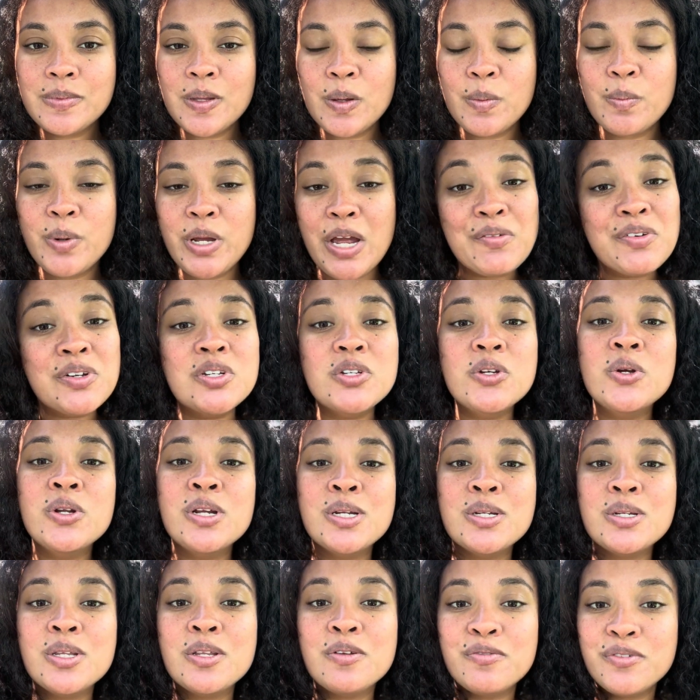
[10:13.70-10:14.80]
But you have to tune
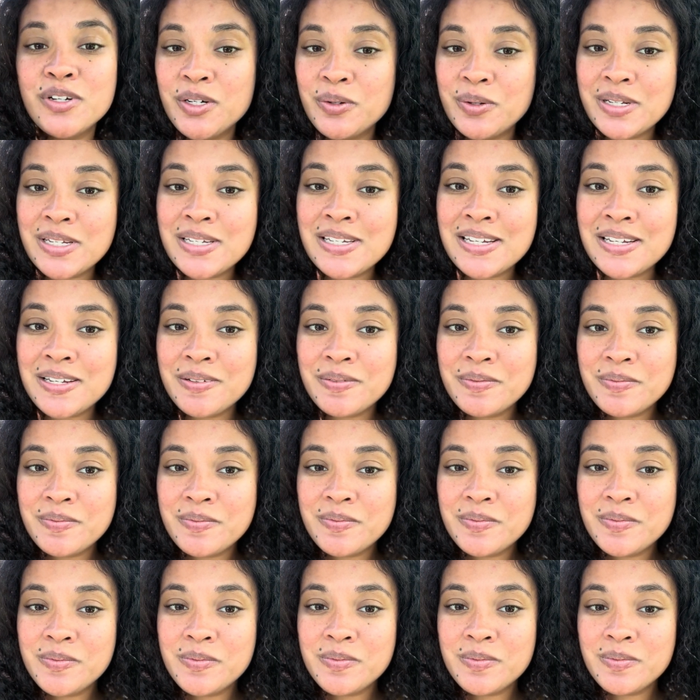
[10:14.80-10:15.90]
into the frequency.
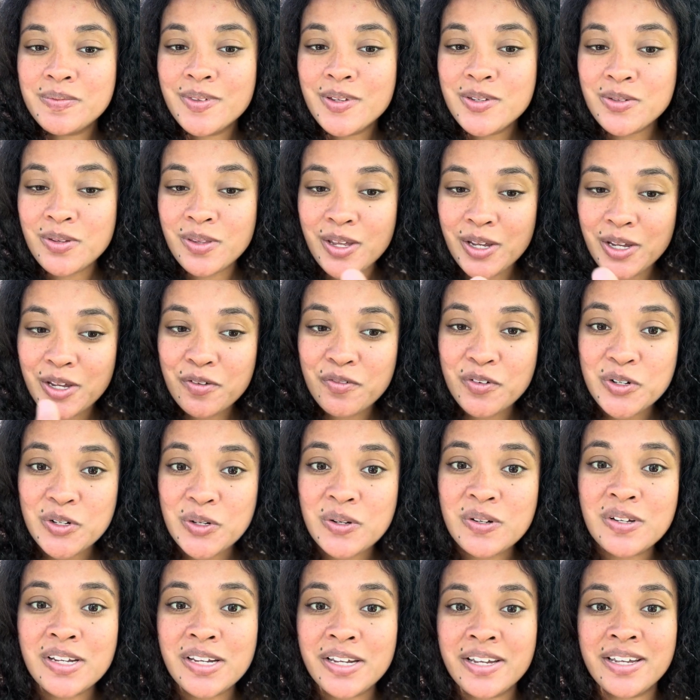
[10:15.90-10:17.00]
So thank you for
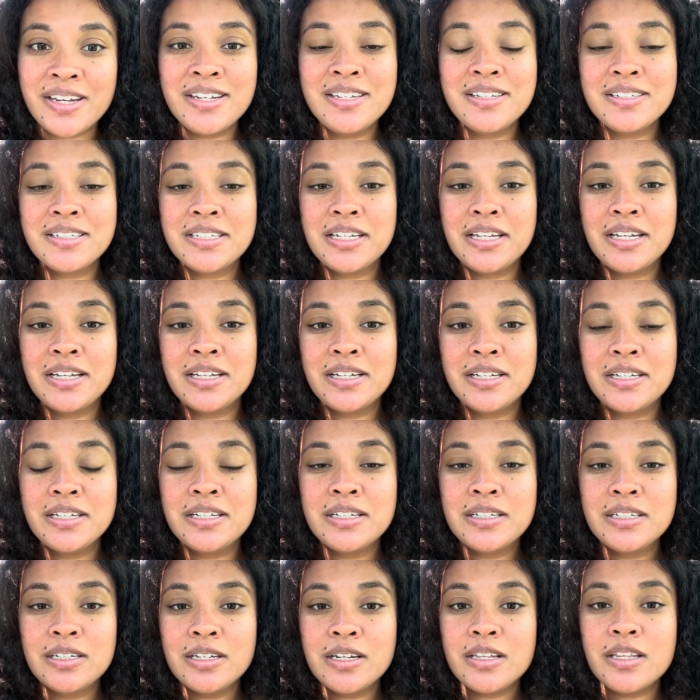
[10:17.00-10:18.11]
tuning in.
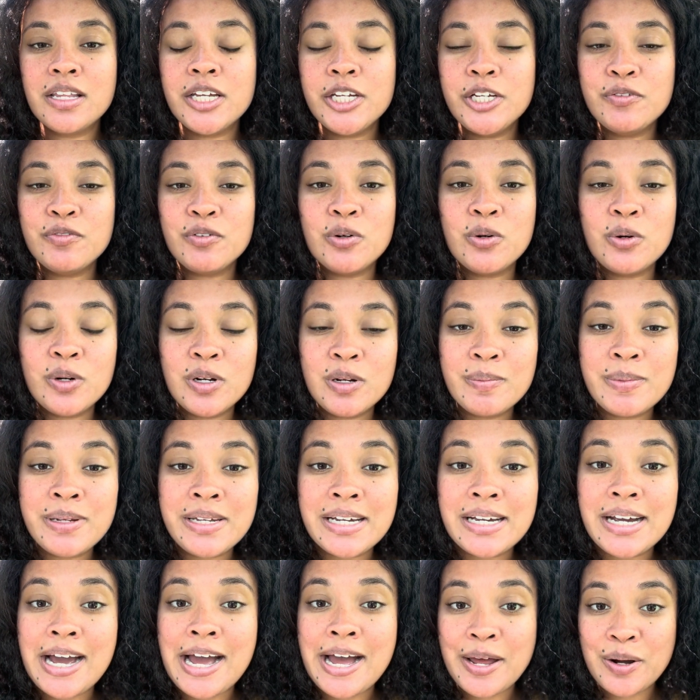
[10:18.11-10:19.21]
Thank you for holding me
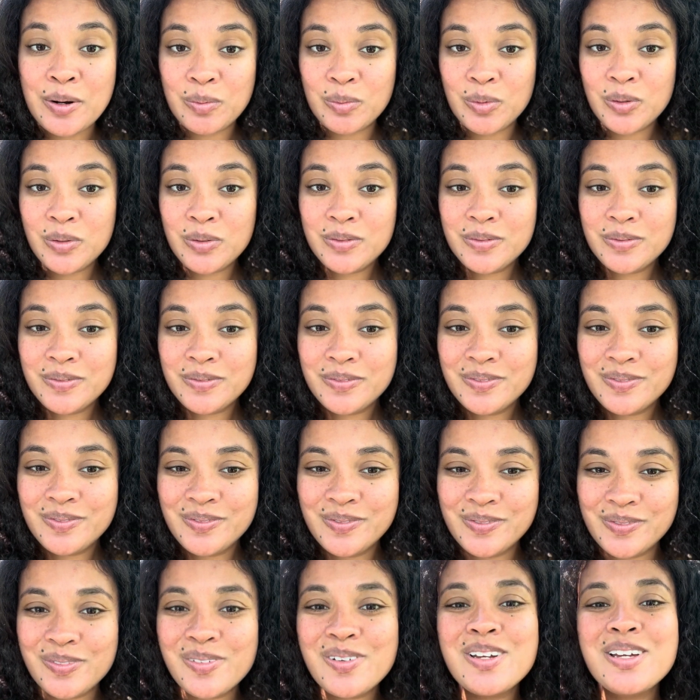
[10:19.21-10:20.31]
accountable
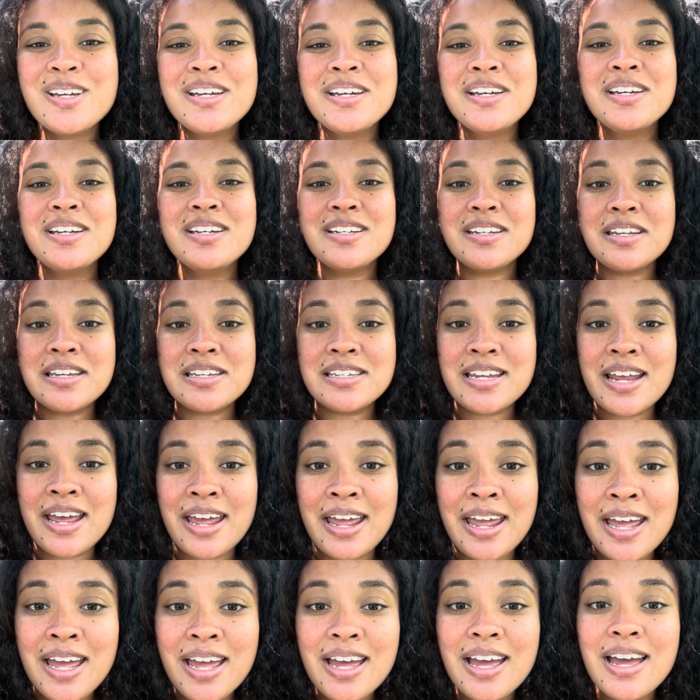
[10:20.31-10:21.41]
to stay
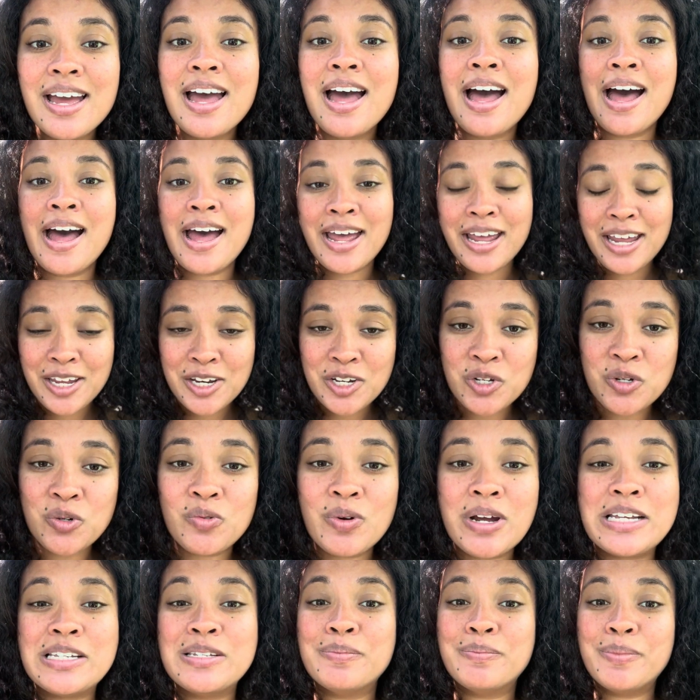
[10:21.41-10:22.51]
high and to
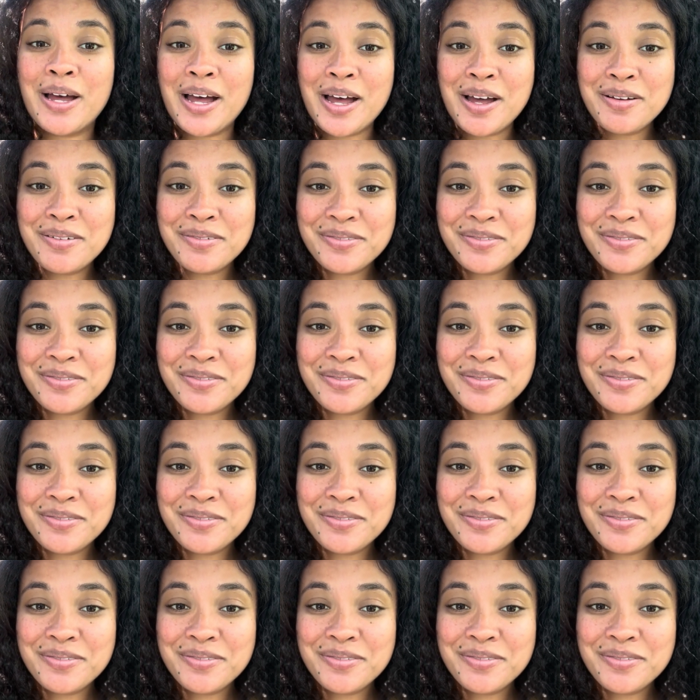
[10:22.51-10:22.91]
rise above